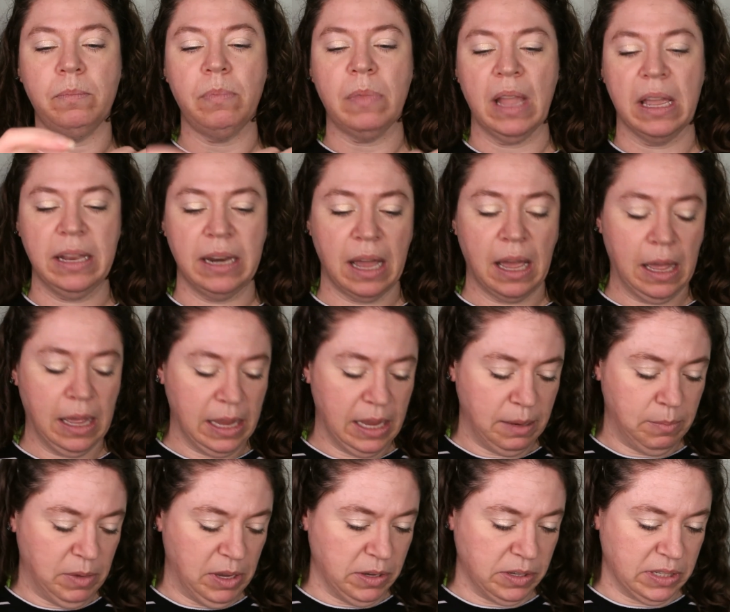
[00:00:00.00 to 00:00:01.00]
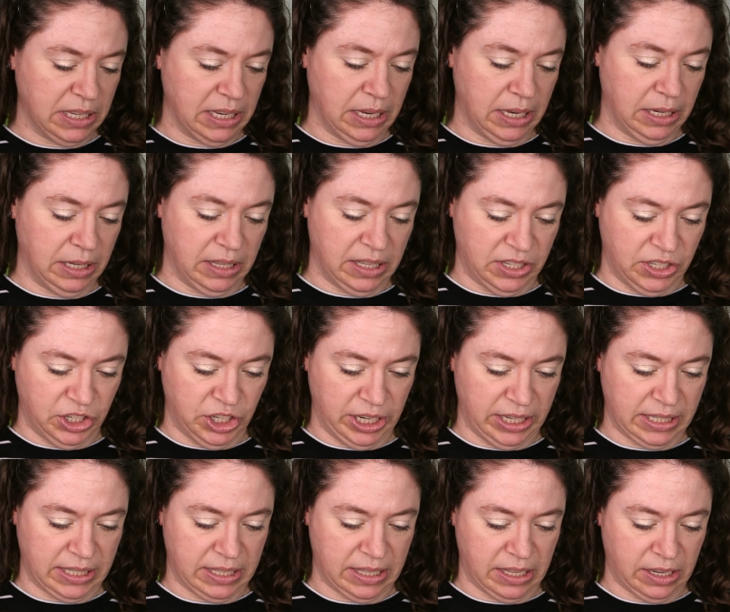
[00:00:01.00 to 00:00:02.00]
And I am using
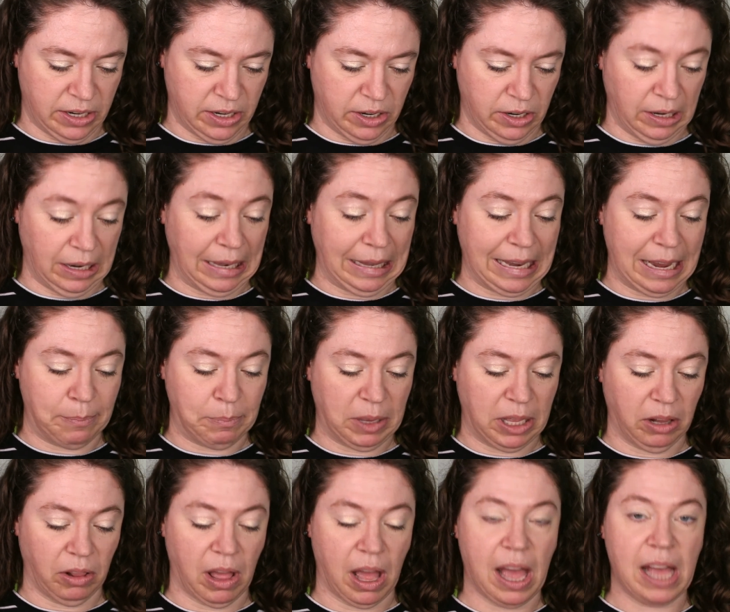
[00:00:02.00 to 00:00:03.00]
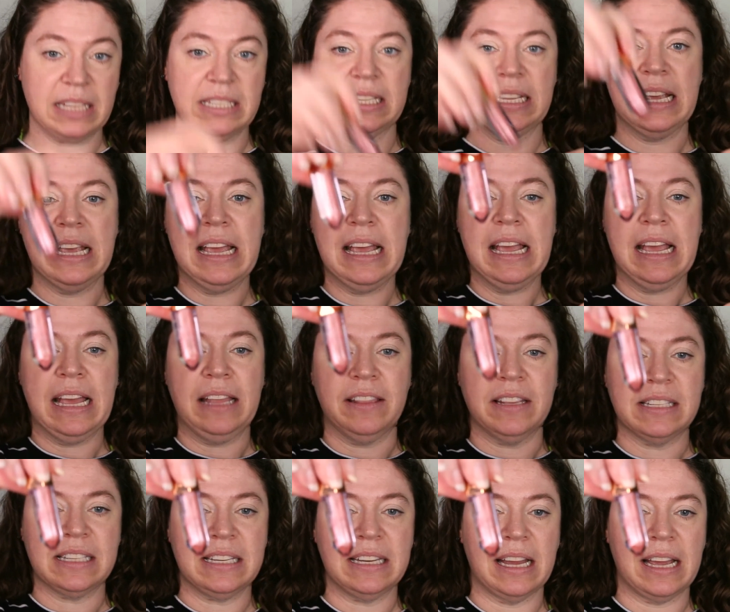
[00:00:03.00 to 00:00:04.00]
just their lip gloss in
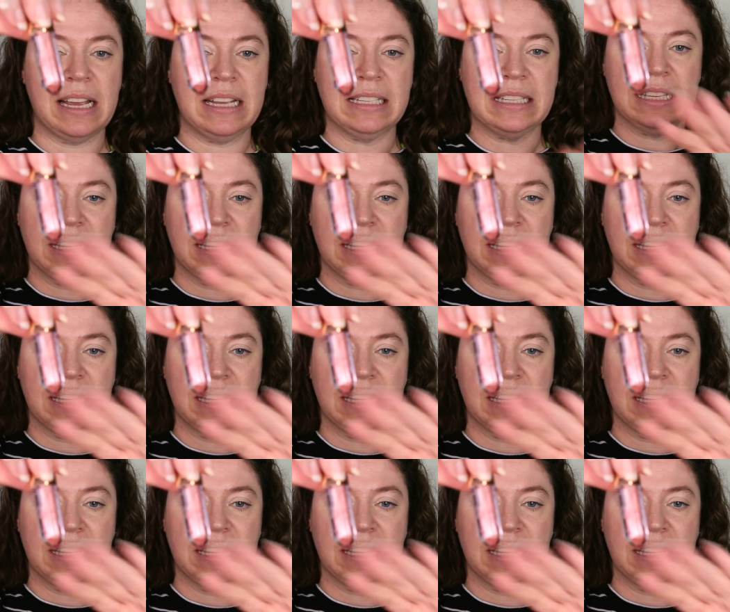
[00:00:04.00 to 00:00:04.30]
this nice